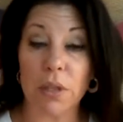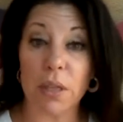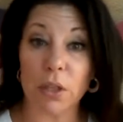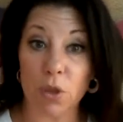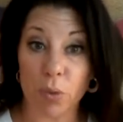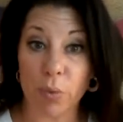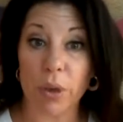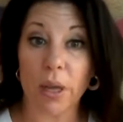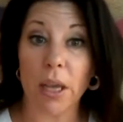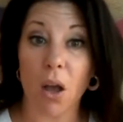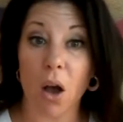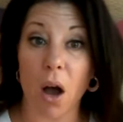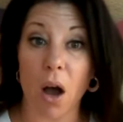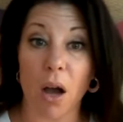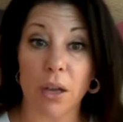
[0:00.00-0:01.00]
that you're bringing
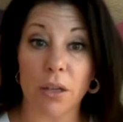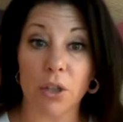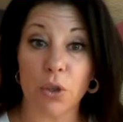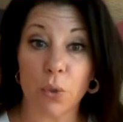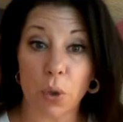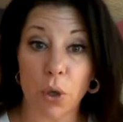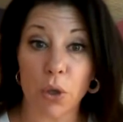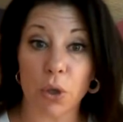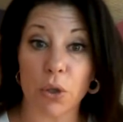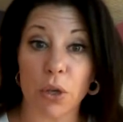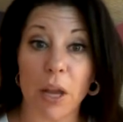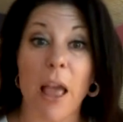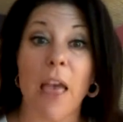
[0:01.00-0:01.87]
on to earn